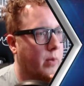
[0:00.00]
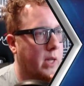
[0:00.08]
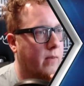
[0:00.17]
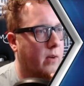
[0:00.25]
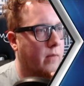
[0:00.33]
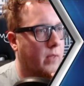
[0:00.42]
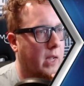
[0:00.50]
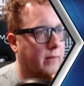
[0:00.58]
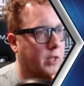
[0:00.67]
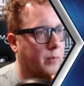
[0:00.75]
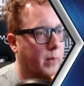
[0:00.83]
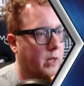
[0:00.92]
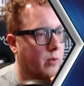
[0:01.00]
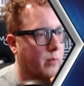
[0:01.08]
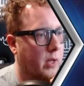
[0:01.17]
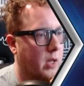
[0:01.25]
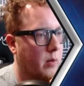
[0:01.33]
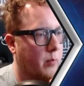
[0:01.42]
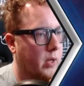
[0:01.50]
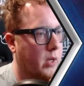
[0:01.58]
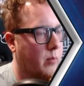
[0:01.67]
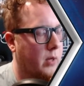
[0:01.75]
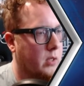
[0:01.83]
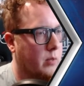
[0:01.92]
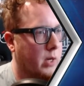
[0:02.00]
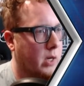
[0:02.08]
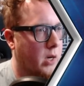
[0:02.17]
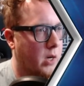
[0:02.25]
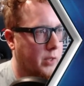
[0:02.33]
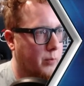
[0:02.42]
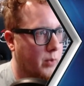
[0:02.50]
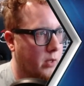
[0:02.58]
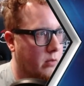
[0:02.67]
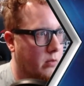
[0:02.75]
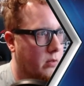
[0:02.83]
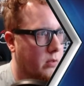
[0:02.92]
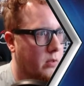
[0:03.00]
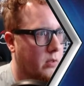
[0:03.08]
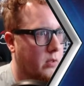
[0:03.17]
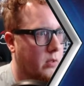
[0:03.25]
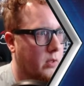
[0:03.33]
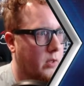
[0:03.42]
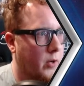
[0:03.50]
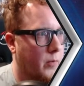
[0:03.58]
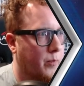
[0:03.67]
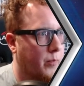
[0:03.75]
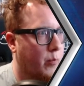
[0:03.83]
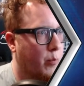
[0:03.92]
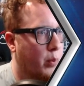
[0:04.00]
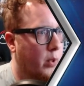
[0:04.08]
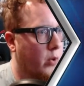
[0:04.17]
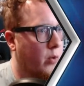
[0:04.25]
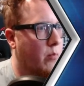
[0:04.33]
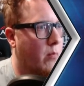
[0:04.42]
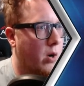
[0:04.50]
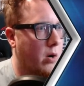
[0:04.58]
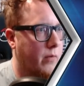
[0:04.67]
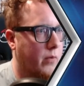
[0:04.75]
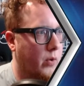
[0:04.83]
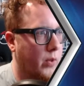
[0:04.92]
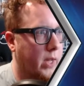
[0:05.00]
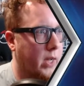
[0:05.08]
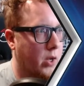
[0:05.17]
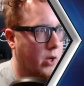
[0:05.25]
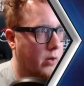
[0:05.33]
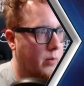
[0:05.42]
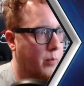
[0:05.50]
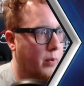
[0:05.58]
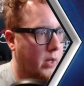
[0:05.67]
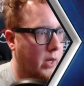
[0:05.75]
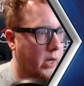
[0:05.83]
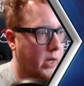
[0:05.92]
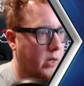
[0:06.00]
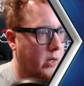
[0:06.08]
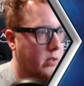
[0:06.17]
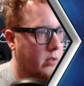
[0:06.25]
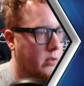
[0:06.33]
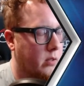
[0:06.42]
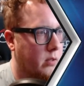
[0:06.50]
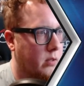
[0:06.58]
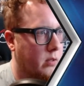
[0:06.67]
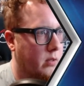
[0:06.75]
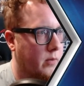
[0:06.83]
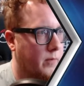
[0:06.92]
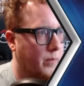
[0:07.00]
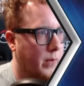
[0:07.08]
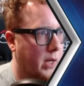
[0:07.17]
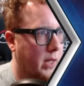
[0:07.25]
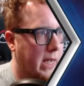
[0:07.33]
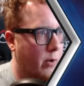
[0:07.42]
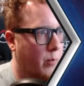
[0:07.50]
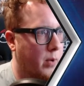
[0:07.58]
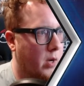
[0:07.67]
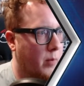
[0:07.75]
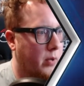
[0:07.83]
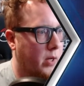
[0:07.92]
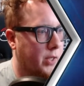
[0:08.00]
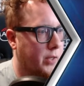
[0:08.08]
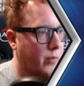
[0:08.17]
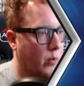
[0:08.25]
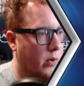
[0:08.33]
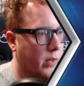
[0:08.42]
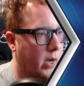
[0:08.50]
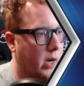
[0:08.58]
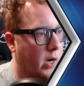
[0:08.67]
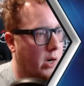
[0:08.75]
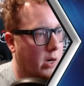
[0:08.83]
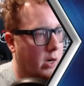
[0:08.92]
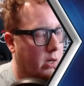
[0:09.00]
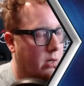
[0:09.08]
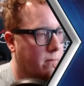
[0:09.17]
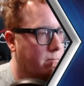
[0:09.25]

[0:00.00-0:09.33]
but even if they have Spectrum, they can't play it because of my Cosmo. Blue Marvel they could play, and that would be a +4 there.